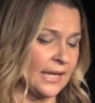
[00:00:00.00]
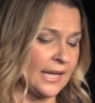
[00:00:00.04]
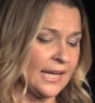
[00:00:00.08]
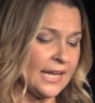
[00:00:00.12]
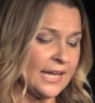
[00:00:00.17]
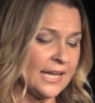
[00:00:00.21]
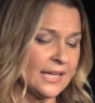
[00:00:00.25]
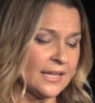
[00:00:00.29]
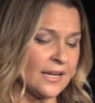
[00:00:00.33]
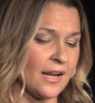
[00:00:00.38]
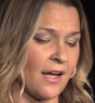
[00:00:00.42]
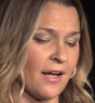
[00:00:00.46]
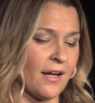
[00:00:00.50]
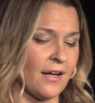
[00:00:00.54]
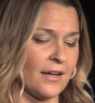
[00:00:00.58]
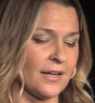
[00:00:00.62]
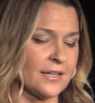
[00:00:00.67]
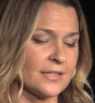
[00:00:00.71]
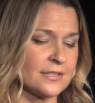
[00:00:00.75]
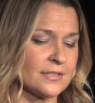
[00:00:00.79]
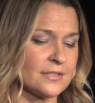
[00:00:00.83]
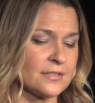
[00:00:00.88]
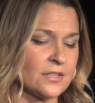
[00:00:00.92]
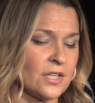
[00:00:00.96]
in
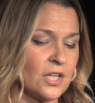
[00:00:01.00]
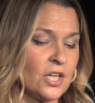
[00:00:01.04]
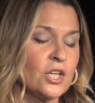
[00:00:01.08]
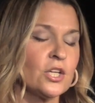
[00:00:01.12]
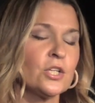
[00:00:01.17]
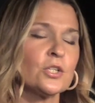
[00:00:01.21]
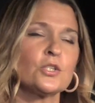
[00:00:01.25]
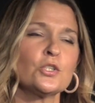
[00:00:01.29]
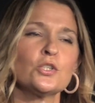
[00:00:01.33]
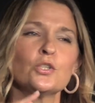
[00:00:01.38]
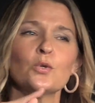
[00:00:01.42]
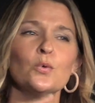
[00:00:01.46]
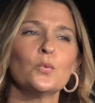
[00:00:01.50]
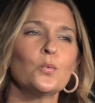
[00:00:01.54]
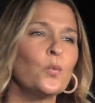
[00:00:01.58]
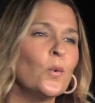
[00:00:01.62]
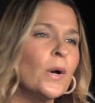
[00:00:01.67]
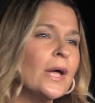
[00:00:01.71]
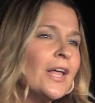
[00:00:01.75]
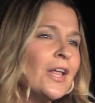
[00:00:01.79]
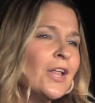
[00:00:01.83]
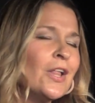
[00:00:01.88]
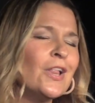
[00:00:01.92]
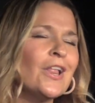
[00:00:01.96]
us to
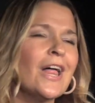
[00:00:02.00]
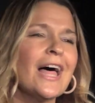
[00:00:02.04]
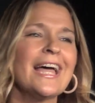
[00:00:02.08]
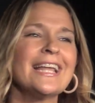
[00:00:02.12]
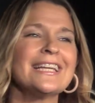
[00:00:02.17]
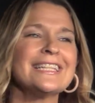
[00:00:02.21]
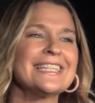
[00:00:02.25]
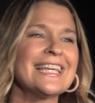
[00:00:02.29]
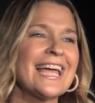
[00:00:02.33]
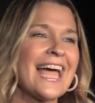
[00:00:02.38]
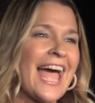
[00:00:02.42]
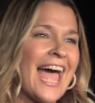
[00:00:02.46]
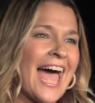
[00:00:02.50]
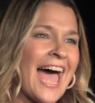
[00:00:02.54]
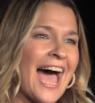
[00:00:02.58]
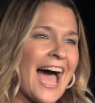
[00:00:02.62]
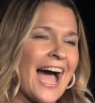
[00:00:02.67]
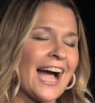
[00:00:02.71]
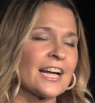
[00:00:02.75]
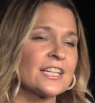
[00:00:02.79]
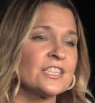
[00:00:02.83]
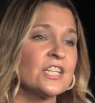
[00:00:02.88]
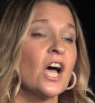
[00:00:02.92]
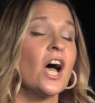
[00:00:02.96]
will and to
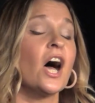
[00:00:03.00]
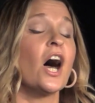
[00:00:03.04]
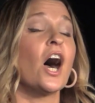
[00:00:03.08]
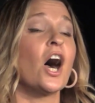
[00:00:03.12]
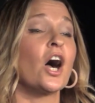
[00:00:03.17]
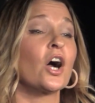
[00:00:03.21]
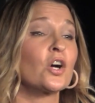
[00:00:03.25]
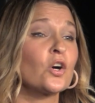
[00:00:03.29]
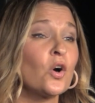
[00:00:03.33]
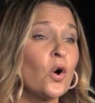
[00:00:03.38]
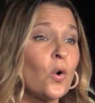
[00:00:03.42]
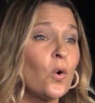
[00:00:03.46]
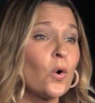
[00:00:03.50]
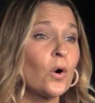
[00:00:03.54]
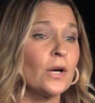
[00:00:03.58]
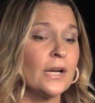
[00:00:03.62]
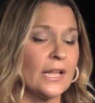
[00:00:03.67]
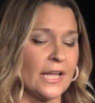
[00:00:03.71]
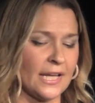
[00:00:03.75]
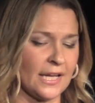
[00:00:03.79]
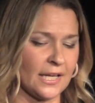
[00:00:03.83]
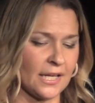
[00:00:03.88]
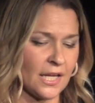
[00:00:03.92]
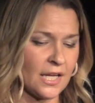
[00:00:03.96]
act
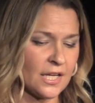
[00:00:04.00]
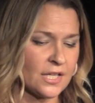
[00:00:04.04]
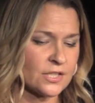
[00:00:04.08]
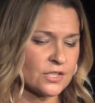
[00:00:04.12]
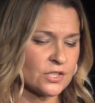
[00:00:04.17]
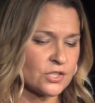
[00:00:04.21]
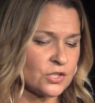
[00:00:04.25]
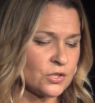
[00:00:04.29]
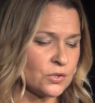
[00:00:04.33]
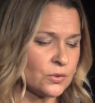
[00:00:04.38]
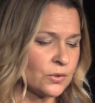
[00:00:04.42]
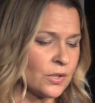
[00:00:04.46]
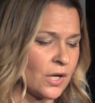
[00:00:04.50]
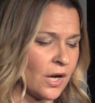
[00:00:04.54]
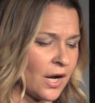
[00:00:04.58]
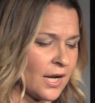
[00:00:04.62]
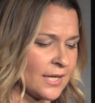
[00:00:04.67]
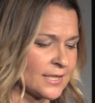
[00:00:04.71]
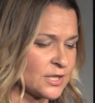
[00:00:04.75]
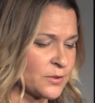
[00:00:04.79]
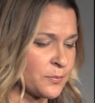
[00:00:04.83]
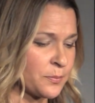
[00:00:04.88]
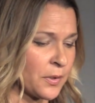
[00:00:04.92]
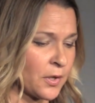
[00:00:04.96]
according to
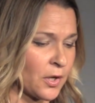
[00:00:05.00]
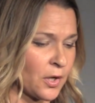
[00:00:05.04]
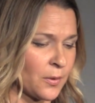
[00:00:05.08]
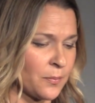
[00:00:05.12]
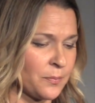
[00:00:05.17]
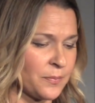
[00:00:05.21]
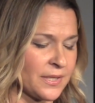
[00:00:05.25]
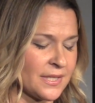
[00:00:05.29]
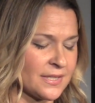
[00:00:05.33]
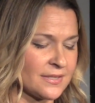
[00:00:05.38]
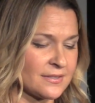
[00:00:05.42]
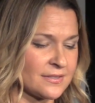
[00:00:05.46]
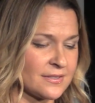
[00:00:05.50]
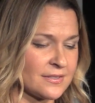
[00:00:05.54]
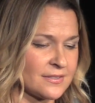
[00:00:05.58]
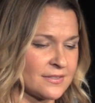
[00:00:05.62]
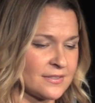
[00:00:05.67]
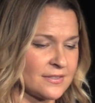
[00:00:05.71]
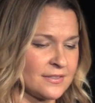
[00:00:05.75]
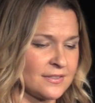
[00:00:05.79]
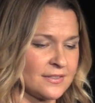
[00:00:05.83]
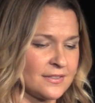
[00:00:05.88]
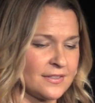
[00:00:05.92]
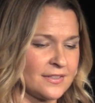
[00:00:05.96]
God's purpose.
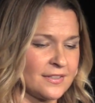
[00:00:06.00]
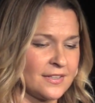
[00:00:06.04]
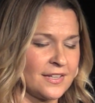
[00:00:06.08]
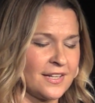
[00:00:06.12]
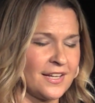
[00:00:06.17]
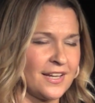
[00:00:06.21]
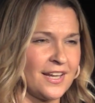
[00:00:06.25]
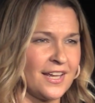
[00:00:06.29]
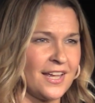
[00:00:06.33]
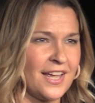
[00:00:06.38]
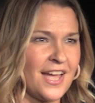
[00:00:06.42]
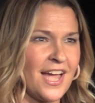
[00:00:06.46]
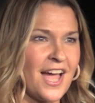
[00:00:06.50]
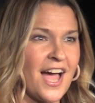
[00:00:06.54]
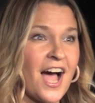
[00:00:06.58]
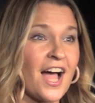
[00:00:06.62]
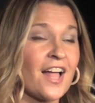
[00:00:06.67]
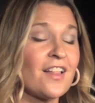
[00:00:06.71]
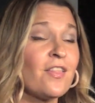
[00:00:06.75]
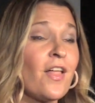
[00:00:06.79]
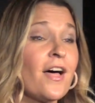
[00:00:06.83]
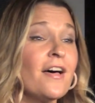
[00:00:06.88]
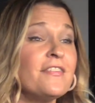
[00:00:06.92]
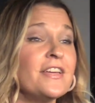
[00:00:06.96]
I
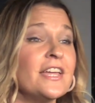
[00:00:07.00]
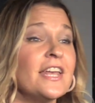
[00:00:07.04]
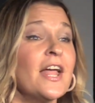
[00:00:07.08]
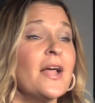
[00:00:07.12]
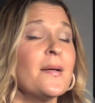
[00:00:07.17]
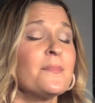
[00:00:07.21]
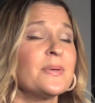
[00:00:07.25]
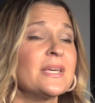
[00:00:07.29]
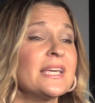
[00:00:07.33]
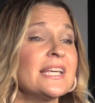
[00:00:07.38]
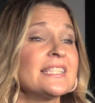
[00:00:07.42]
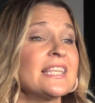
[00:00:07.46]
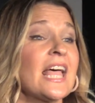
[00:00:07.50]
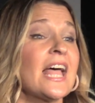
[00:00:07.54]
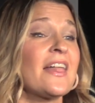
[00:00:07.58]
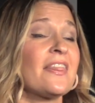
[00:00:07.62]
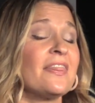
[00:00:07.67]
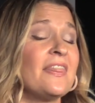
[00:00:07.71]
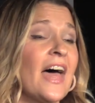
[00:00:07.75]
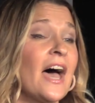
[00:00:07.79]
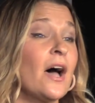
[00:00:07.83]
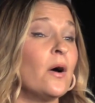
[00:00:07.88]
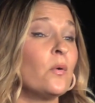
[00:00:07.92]
love it because that